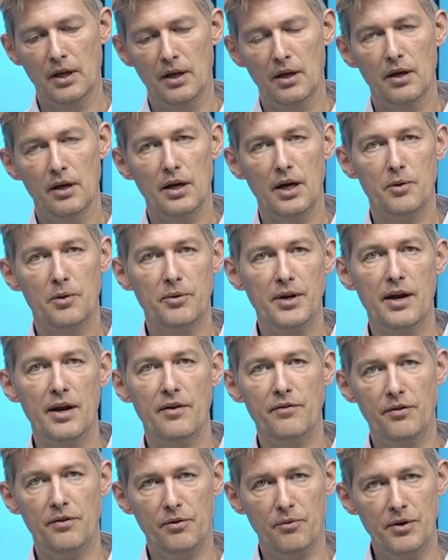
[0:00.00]
And we
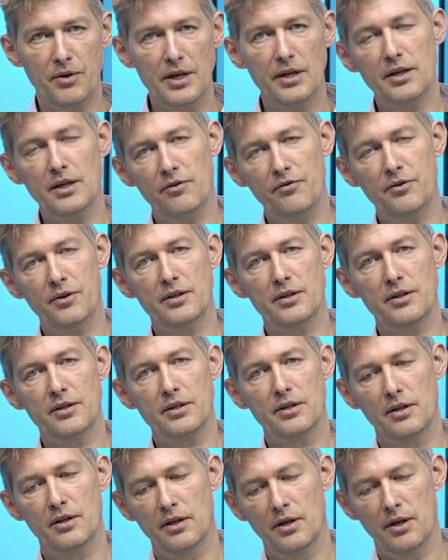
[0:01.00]
have three
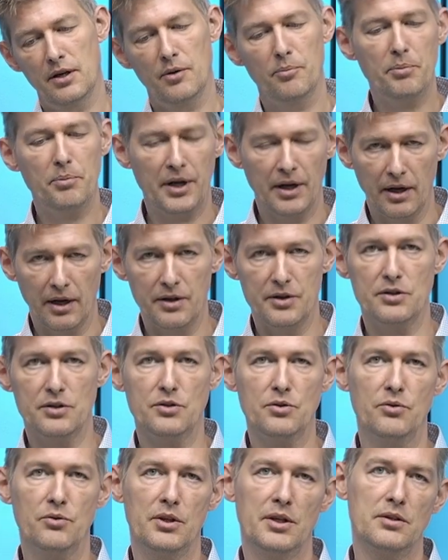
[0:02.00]
different pillars
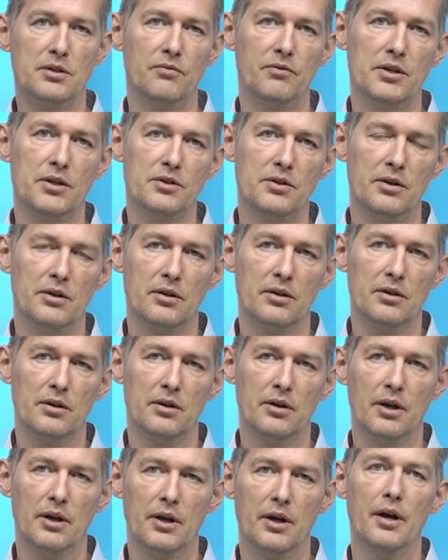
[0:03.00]
to this vision.
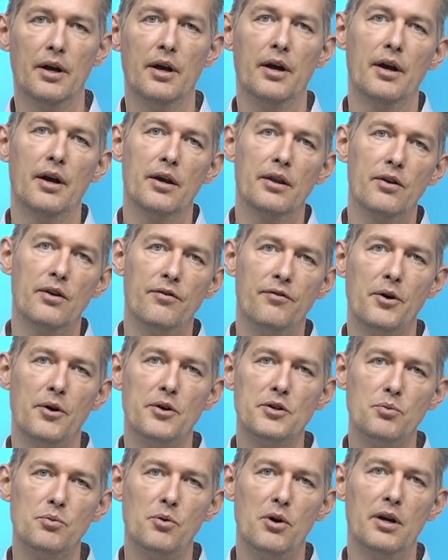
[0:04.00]
The
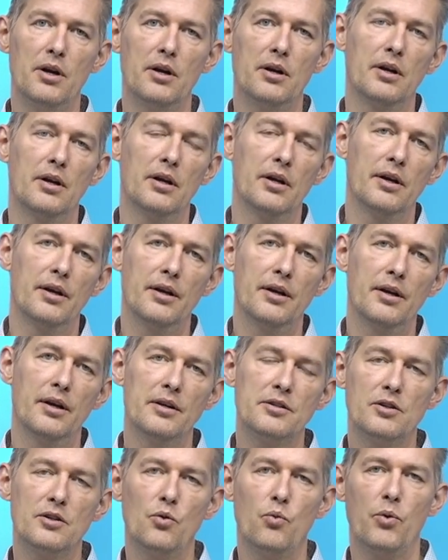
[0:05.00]
first one
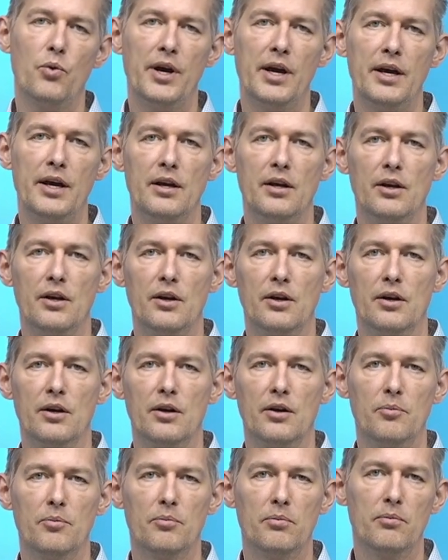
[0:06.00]
is the way
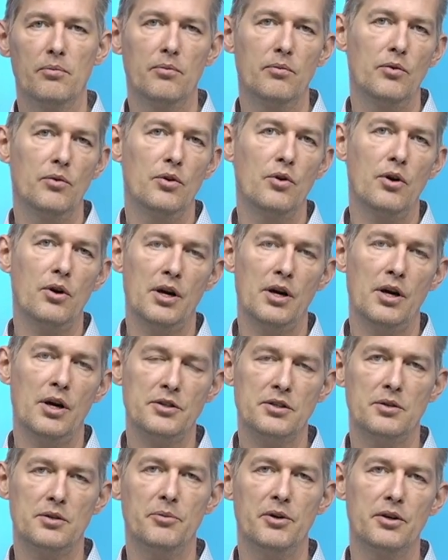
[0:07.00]
your
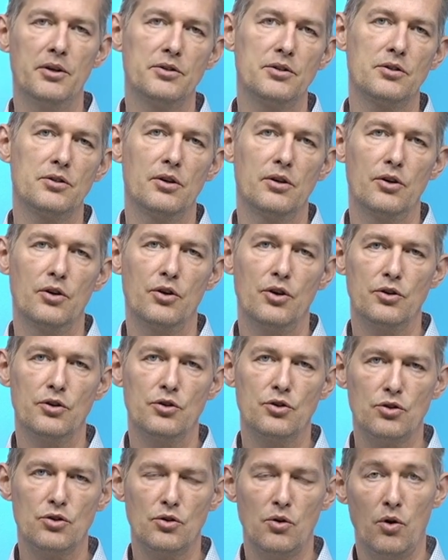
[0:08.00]
customers
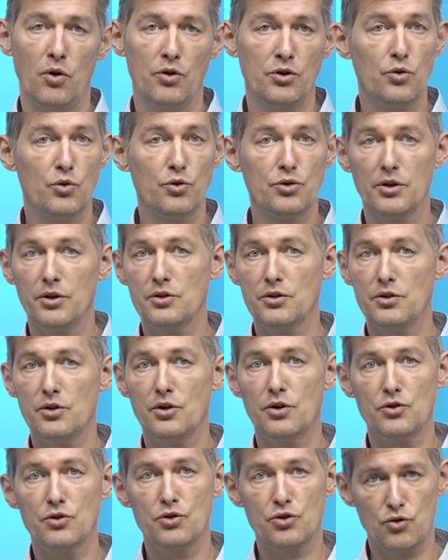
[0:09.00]
or users
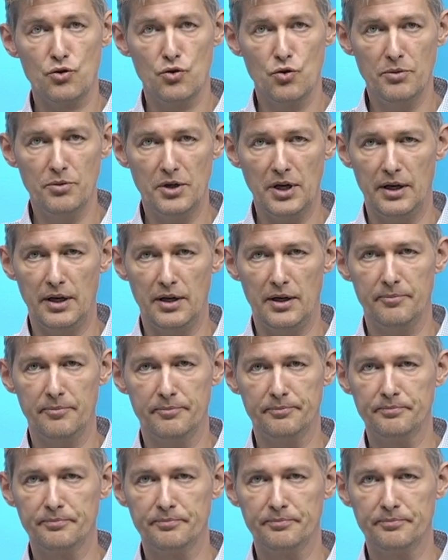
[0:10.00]
consume data.